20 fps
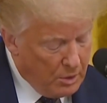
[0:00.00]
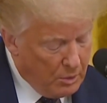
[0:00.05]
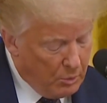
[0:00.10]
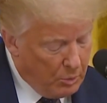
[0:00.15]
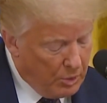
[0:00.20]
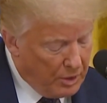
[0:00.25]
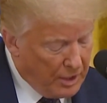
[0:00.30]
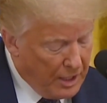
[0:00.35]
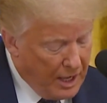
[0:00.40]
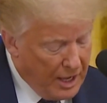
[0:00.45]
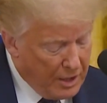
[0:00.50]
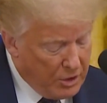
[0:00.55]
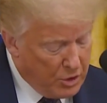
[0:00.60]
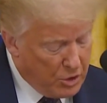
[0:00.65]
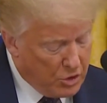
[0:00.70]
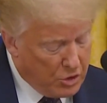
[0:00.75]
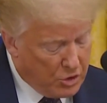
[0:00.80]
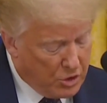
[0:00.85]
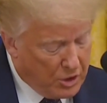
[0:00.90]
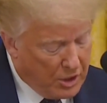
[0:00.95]
We're
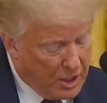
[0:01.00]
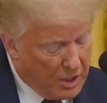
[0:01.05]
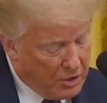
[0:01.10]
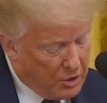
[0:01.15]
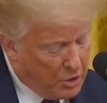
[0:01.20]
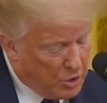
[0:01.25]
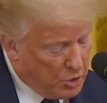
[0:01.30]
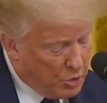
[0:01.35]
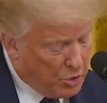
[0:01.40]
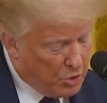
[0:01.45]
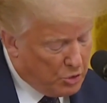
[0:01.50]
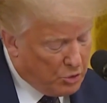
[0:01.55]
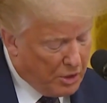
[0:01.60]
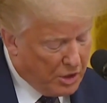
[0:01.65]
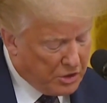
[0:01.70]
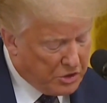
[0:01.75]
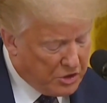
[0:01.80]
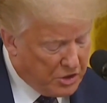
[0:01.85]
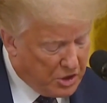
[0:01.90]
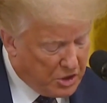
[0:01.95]
gathered together to
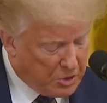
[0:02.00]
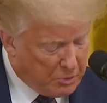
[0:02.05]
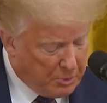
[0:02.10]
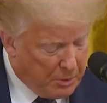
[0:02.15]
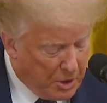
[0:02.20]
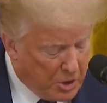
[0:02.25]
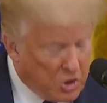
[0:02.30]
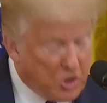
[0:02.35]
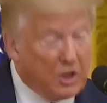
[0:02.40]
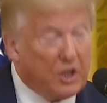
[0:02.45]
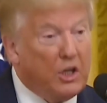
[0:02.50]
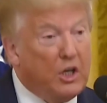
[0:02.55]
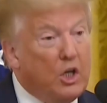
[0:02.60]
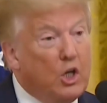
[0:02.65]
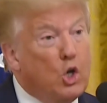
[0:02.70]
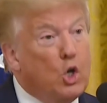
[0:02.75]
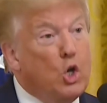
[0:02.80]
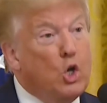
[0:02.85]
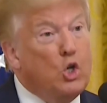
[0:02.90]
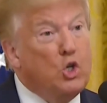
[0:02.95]
address an especially
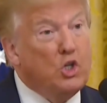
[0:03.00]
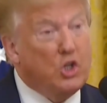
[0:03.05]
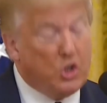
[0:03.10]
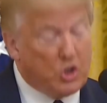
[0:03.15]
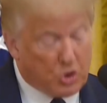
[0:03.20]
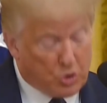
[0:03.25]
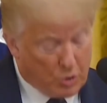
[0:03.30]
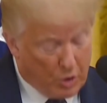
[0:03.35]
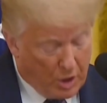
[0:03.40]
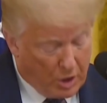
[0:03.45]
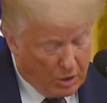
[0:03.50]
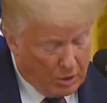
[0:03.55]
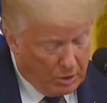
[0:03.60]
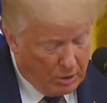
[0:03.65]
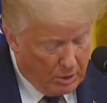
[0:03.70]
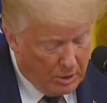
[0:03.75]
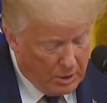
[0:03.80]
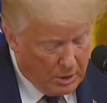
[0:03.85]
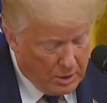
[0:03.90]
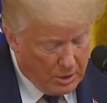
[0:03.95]
urgent struggle.
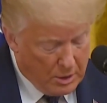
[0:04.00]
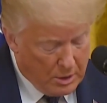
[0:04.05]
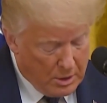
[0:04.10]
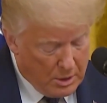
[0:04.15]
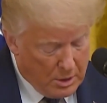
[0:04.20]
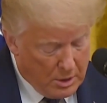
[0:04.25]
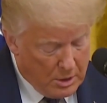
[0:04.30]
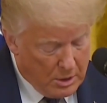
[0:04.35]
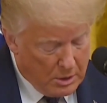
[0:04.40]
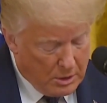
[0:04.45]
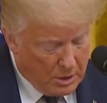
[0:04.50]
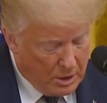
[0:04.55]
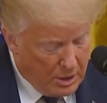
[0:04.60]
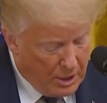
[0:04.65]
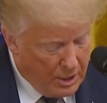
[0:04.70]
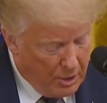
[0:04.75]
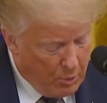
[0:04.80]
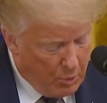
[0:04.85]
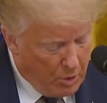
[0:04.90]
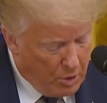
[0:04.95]

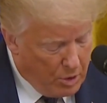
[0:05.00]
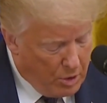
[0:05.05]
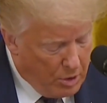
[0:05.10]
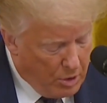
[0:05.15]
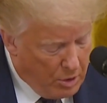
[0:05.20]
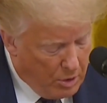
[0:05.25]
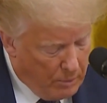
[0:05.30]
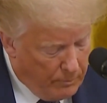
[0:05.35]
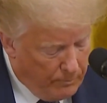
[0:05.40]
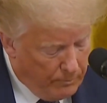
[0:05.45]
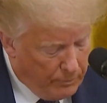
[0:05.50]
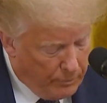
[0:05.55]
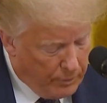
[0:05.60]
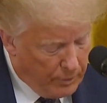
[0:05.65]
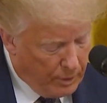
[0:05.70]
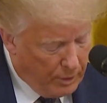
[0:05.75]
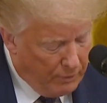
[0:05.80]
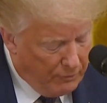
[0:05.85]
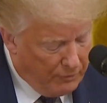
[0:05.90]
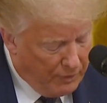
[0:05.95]
Today we're
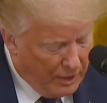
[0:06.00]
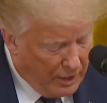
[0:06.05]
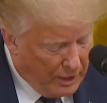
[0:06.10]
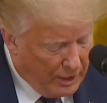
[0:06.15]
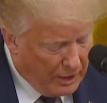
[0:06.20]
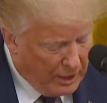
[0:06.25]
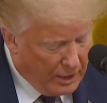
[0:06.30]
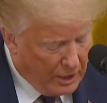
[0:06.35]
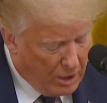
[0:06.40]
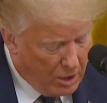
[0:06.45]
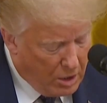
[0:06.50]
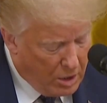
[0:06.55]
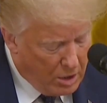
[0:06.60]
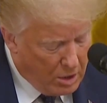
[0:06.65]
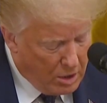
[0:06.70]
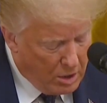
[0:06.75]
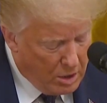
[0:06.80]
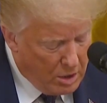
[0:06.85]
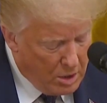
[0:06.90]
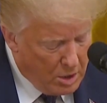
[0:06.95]
unveiling
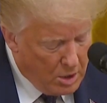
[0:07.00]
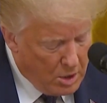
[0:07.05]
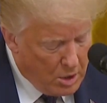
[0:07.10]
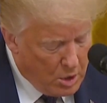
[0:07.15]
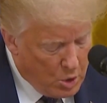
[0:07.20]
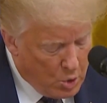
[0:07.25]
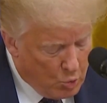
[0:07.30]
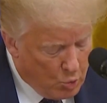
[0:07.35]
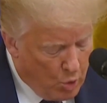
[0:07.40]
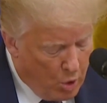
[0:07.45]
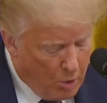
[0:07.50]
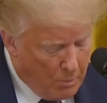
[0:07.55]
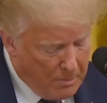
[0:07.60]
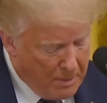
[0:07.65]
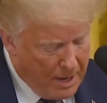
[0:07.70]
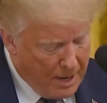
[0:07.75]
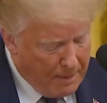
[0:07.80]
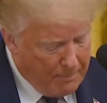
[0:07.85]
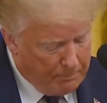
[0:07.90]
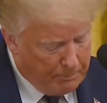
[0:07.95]
our
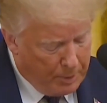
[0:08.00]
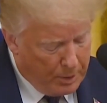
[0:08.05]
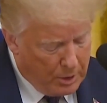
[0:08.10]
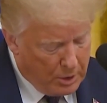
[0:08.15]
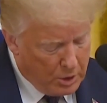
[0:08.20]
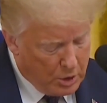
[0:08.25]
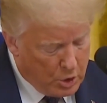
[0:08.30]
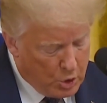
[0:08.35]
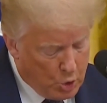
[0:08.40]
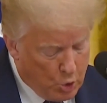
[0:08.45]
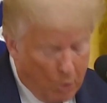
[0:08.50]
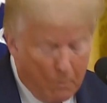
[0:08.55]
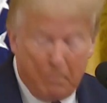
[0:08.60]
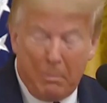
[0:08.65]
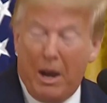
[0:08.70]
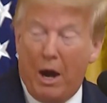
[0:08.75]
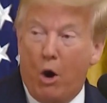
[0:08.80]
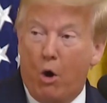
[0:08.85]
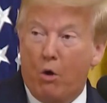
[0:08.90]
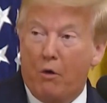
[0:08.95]
roadmap to
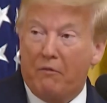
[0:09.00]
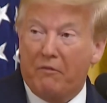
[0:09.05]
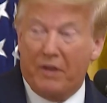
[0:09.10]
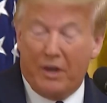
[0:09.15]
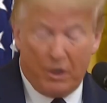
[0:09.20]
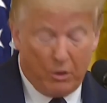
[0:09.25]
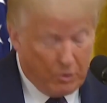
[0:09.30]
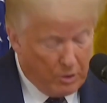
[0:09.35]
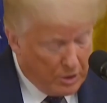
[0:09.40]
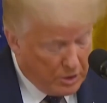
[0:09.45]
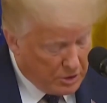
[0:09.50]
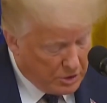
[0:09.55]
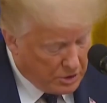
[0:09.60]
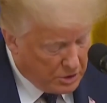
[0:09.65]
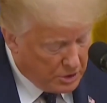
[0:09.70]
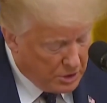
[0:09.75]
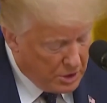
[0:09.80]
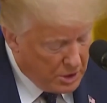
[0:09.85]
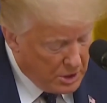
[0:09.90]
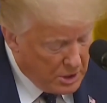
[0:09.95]
empower
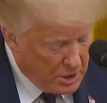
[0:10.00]
veterans